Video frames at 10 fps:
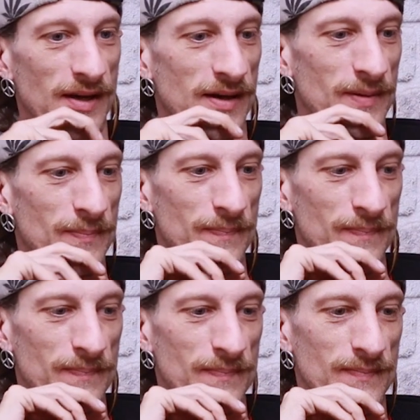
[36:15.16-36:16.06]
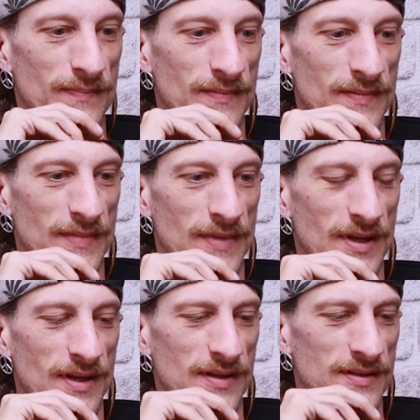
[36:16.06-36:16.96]
Um,
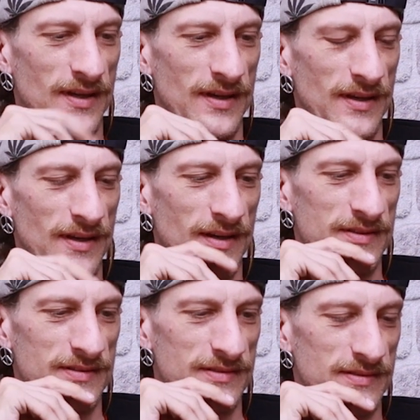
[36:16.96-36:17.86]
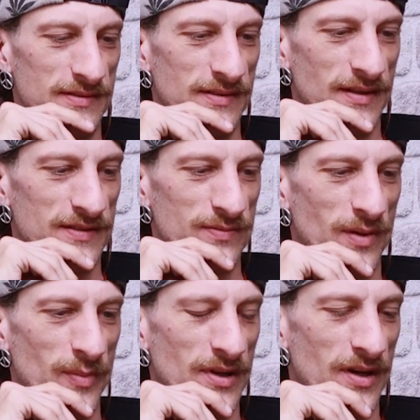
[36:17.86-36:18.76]
and yeah, I just, that's what
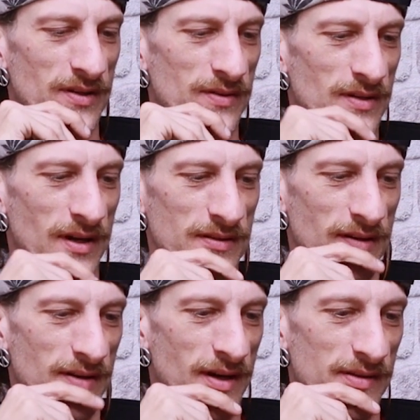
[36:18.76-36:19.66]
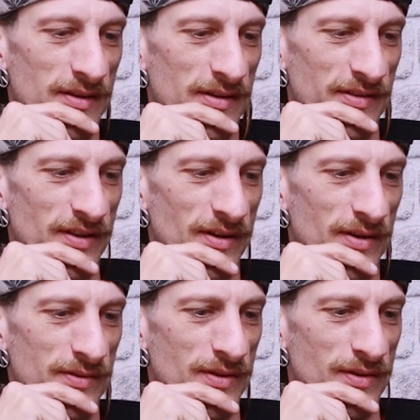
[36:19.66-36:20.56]
I mean. I don't, I, I, I'd like to think
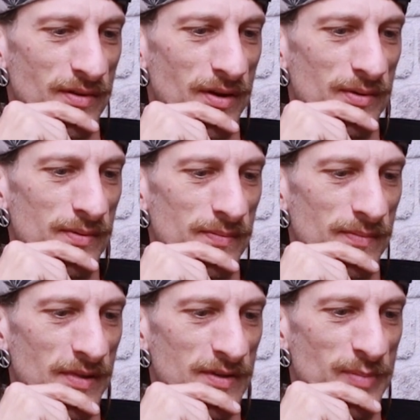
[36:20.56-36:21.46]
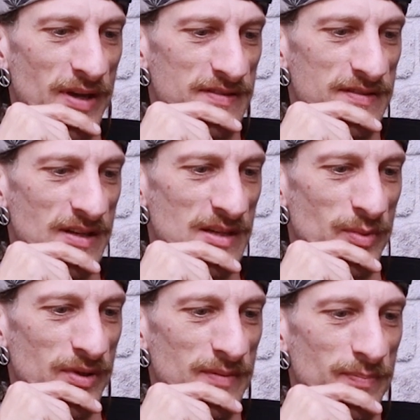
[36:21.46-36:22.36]
I can grow as best as
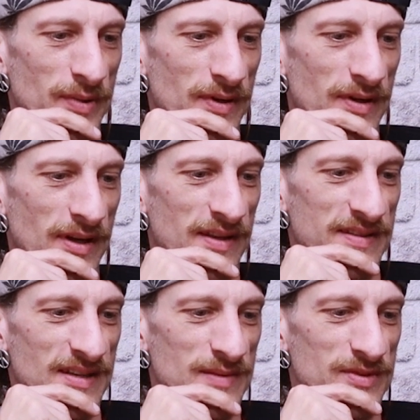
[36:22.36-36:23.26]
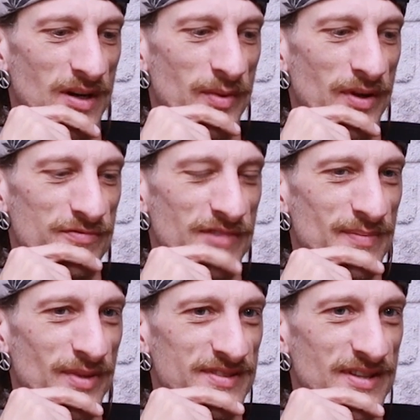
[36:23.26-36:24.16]
anybody, but at the same time, I don't
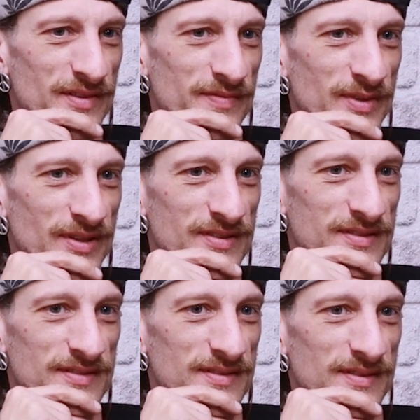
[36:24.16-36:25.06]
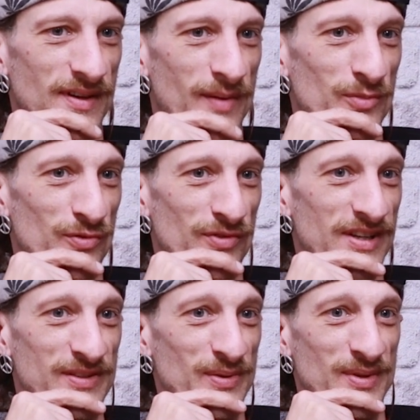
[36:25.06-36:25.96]
rate myself because I'm not
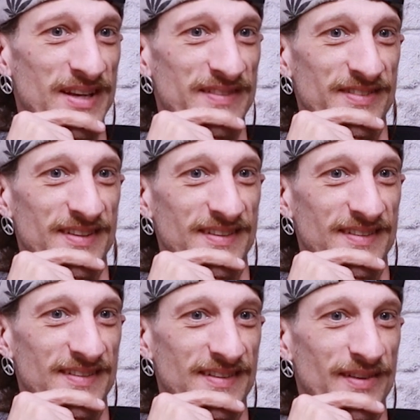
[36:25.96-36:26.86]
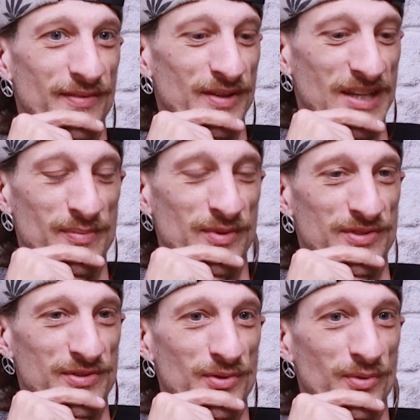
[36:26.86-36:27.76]
really doing anything other than keeping the
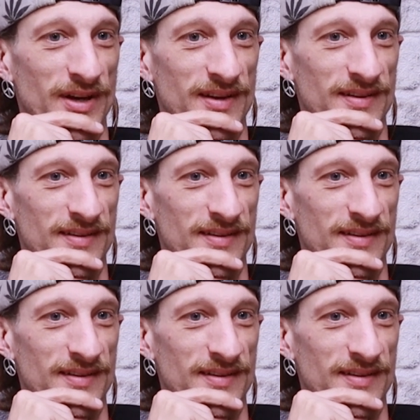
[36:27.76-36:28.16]
soil wet.